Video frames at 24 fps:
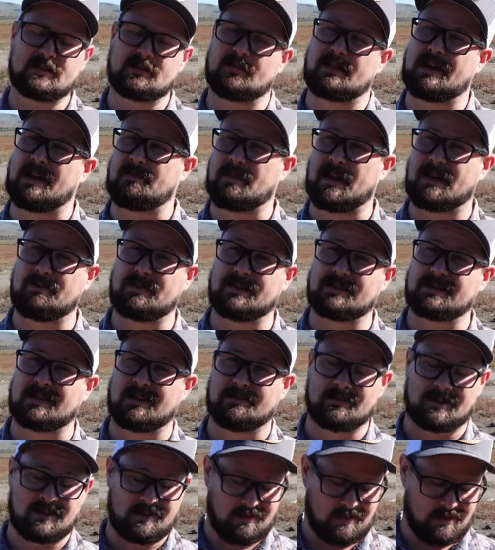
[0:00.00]
So that might be
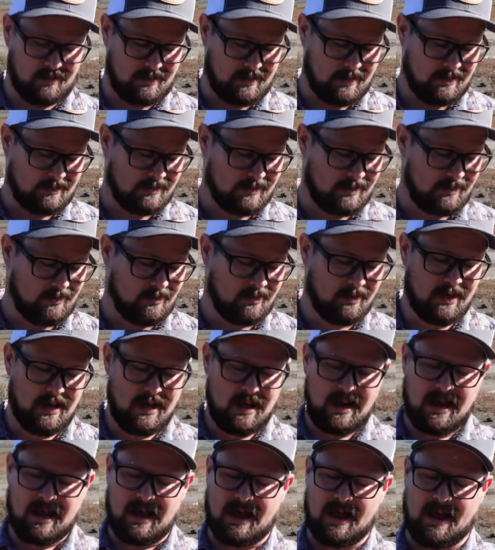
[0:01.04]
something to look into,
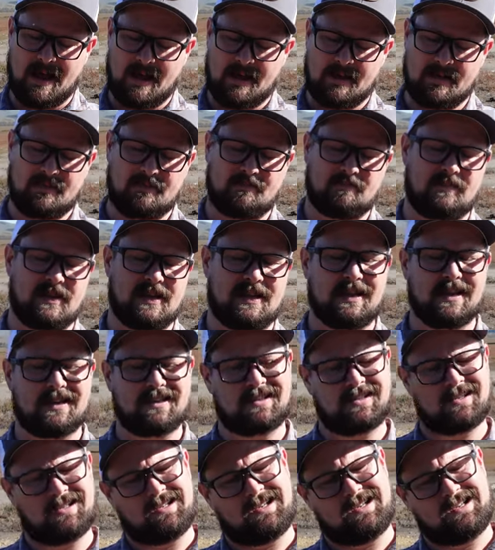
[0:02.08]

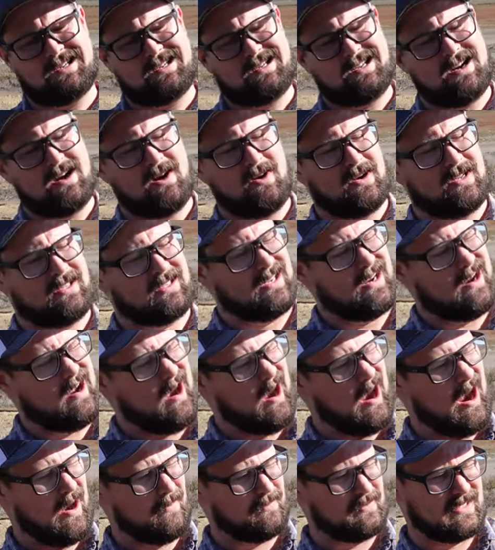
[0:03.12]
because, you know, it's an
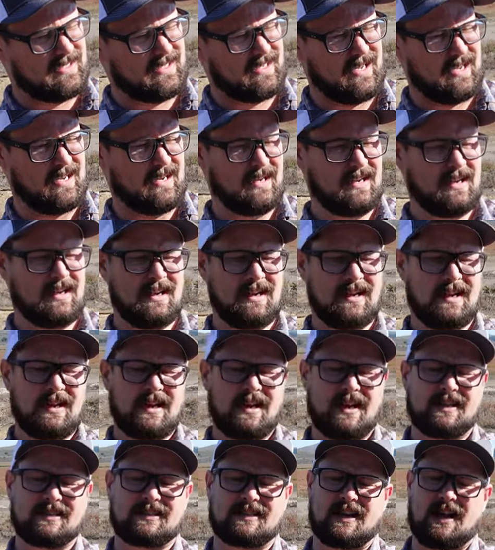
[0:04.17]

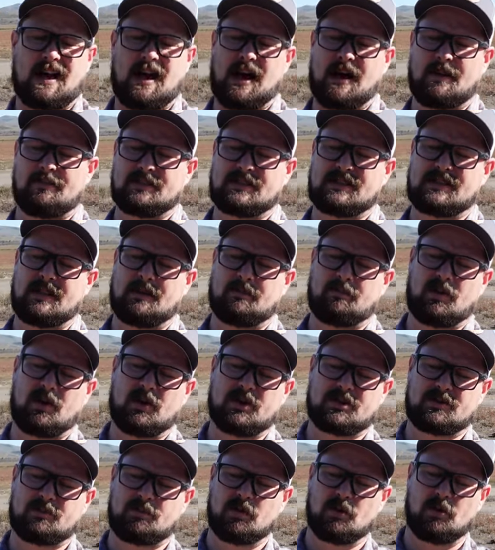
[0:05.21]
opposite
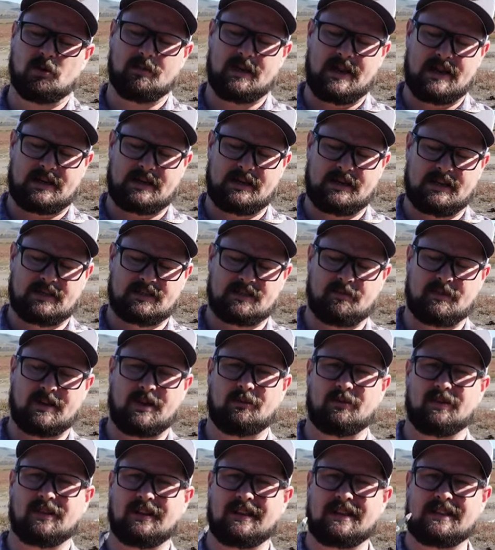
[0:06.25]
push-pull mechanism
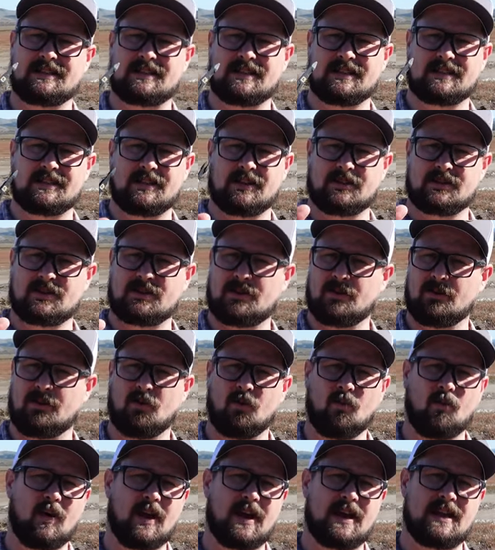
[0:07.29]
that releases those, so
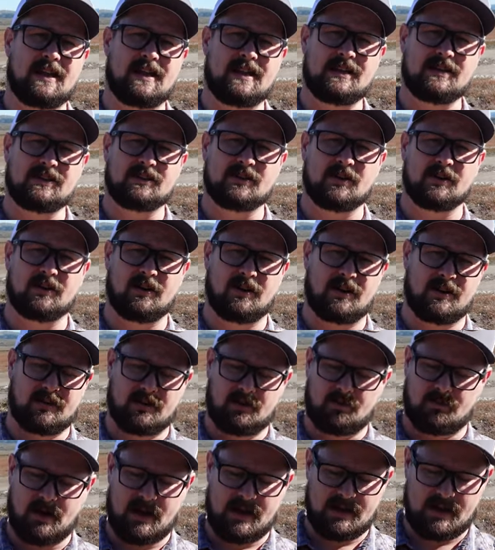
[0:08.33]
way easier in
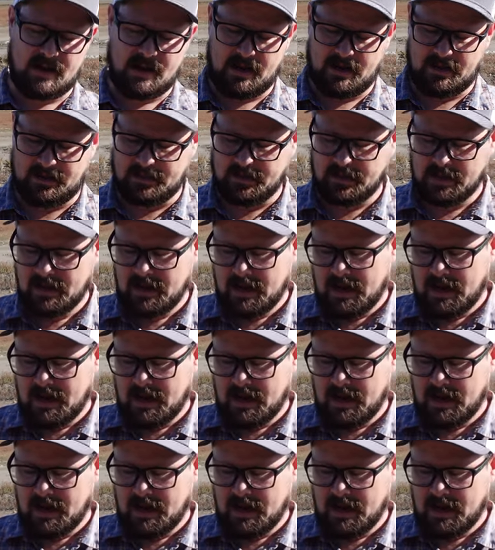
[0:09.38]
the right hand.